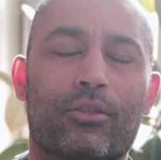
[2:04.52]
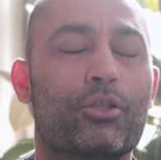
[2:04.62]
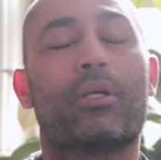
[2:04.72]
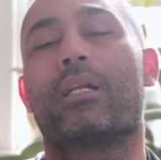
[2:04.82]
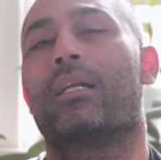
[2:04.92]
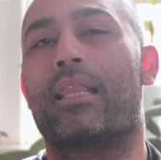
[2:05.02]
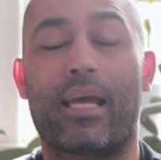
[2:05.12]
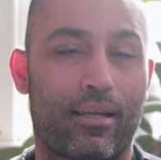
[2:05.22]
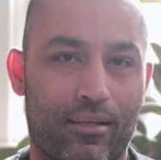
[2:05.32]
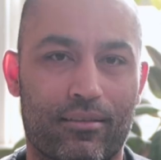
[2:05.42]
should
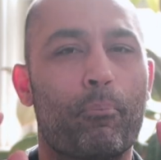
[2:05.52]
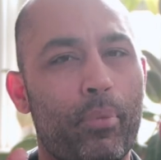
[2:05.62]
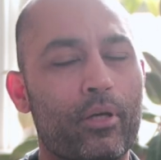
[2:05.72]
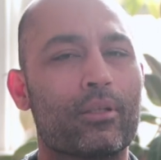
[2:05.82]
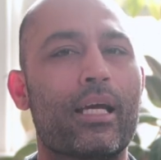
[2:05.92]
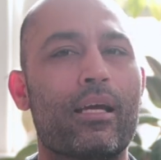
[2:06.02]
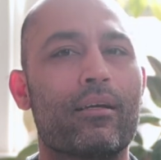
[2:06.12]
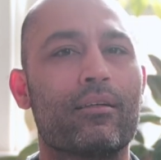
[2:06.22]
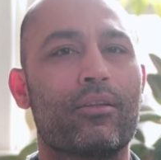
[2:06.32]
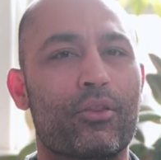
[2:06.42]
think, building
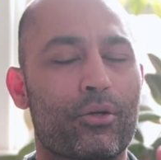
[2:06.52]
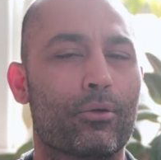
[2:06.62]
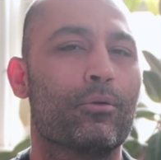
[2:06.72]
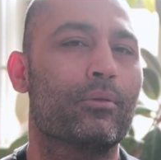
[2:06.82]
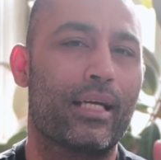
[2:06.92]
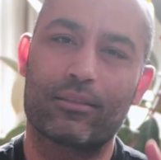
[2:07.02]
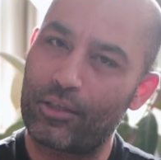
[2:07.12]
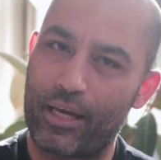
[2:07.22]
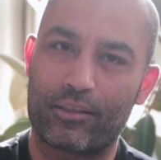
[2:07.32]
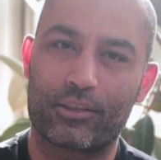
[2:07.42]
through
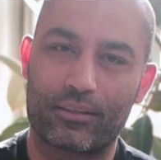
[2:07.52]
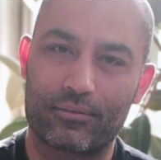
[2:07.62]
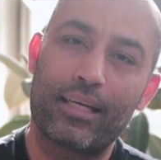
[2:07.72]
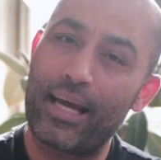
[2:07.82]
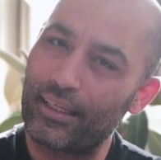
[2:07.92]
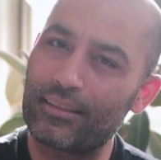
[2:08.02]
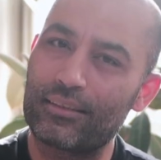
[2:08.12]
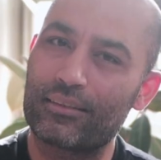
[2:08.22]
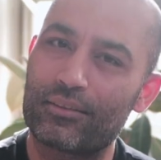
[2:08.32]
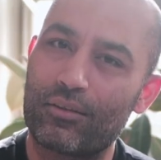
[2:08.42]
education.
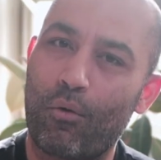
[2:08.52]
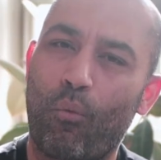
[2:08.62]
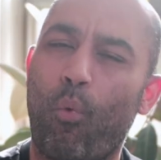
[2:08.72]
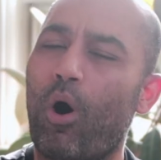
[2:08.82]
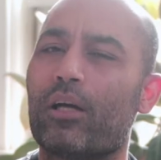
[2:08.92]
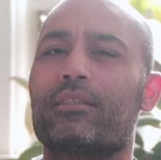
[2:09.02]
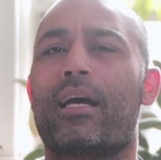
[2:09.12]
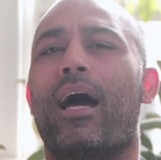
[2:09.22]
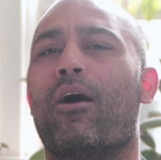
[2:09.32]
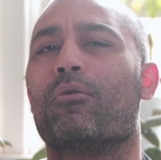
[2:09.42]
Next, watch
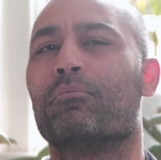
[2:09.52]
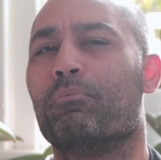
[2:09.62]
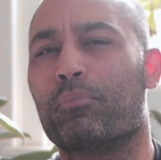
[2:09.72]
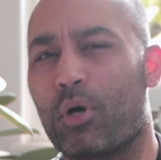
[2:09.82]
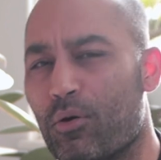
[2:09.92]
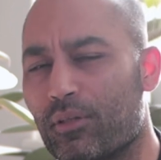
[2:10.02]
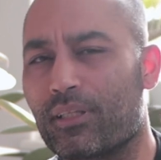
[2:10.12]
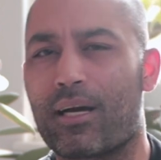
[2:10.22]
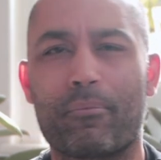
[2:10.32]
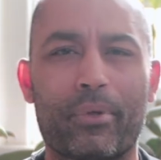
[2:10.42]
how
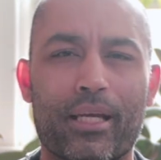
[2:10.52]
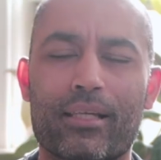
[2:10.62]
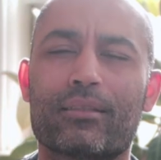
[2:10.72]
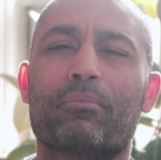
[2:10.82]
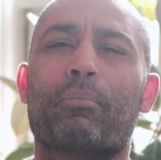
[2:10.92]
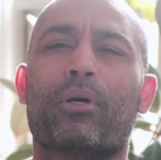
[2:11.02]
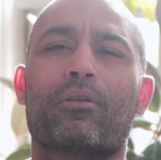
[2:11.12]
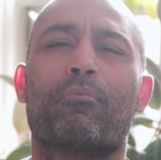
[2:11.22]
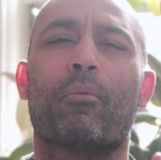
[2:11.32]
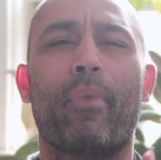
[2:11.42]
both companies
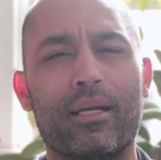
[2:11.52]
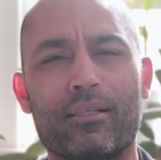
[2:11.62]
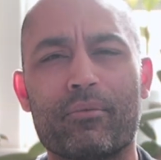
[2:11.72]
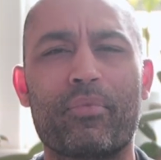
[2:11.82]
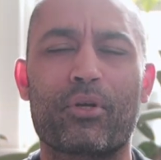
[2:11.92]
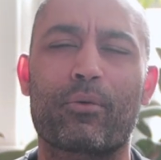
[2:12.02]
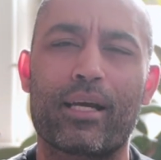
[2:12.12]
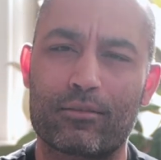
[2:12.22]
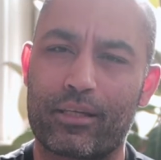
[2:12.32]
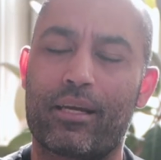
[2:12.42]
built momentum through
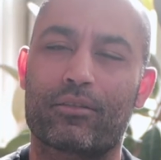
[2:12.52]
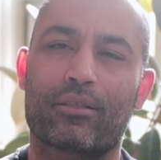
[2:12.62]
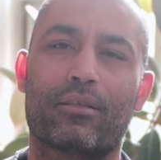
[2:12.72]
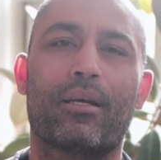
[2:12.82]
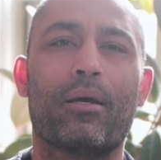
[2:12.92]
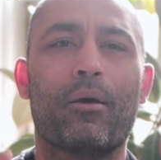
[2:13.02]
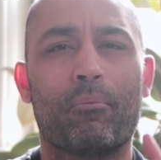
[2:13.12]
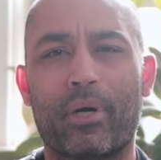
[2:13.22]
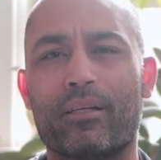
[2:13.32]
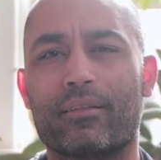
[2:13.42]
education,
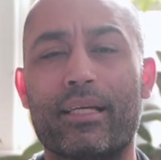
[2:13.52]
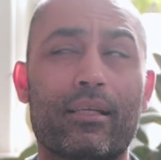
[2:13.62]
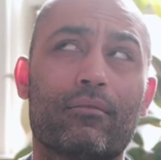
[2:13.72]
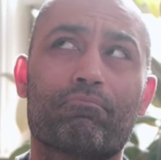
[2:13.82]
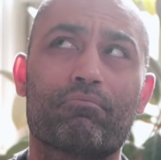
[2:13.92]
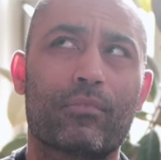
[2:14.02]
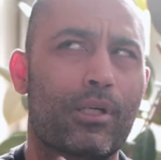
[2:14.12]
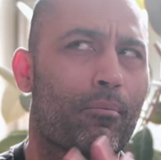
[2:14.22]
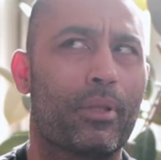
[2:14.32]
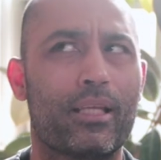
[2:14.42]
but in
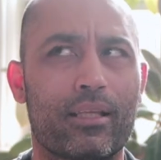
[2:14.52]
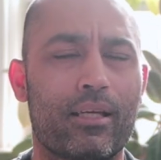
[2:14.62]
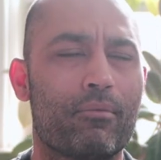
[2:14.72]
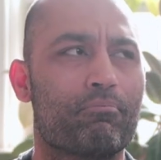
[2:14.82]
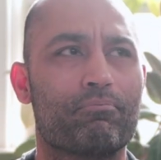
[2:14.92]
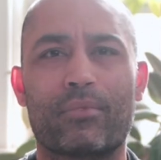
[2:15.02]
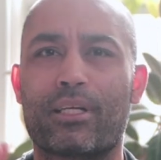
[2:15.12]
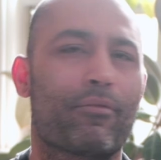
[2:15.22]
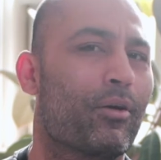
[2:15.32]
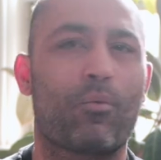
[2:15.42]
completely
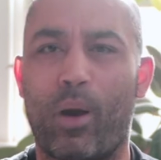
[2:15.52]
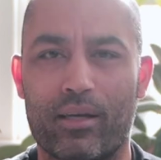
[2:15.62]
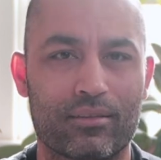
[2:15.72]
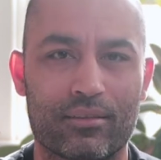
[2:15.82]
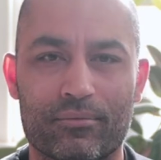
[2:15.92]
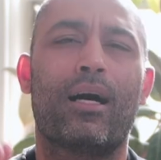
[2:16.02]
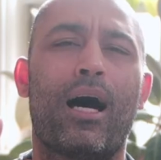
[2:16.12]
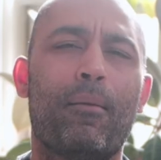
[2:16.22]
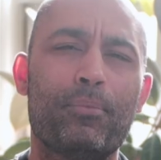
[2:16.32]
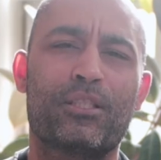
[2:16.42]
different ways.
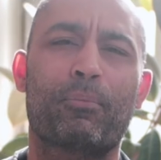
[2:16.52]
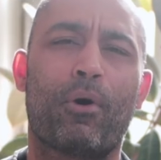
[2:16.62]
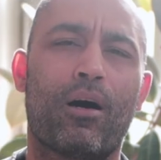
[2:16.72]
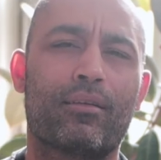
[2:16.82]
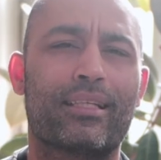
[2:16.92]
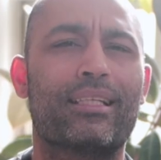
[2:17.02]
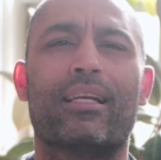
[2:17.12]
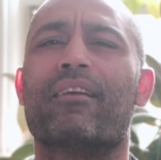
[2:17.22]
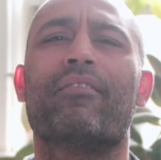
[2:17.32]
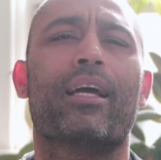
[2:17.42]
HubSpot
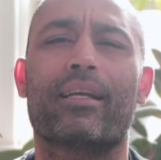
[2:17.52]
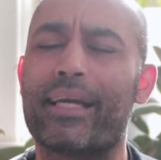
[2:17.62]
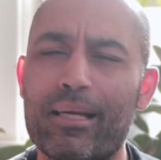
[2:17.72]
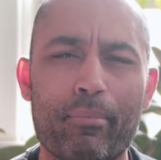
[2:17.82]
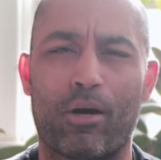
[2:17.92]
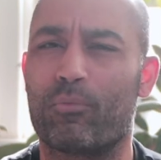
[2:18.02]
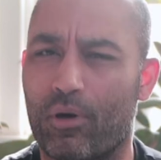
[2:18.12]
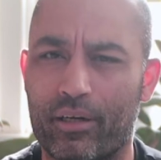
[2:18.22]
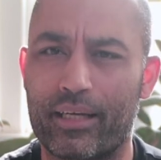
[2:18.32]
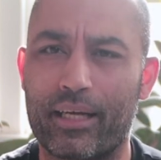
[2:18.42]
didn't invent inbound
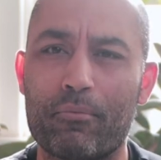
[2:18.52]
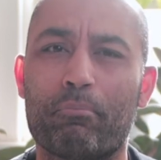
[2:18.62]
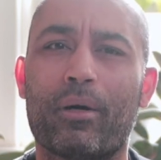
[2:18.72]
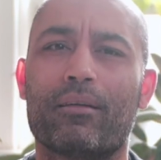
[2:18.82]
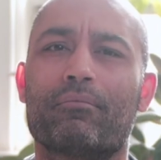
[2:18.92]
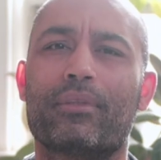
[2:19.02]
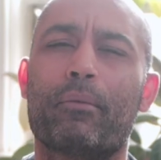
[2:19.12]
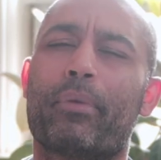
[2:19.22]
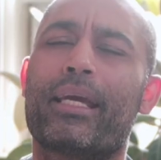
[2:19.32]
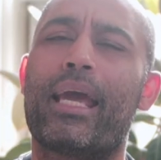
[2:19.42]
marketing, but
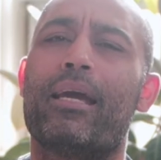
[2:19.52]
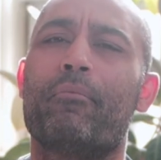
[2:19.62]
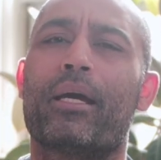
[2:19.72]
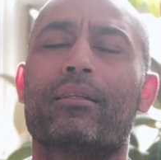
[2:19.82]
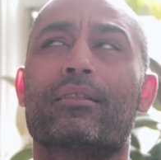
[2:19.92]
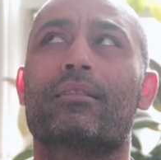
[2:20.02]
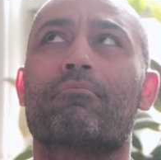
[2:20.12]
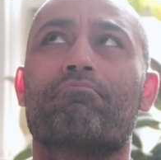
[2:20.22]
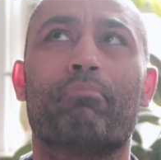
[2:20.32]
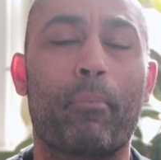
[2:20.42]
they became its
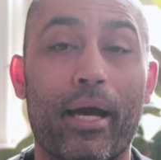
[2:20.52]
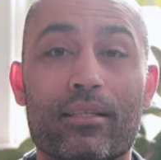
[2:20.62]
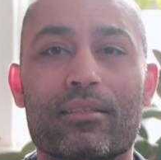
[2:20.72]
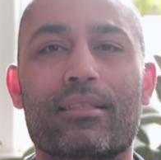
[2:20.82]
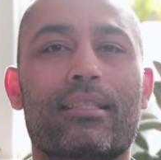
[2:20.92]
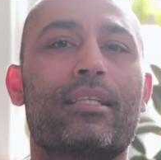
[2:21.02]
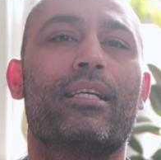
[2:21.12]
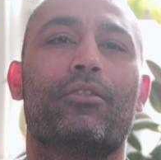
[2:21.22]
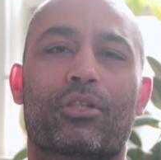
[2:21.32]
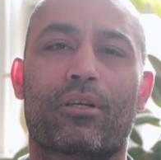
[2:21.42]
best
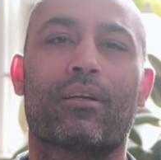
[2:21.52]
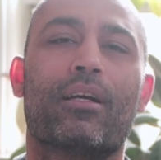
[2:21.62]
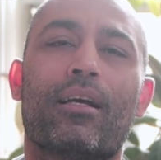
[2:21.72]
teacher.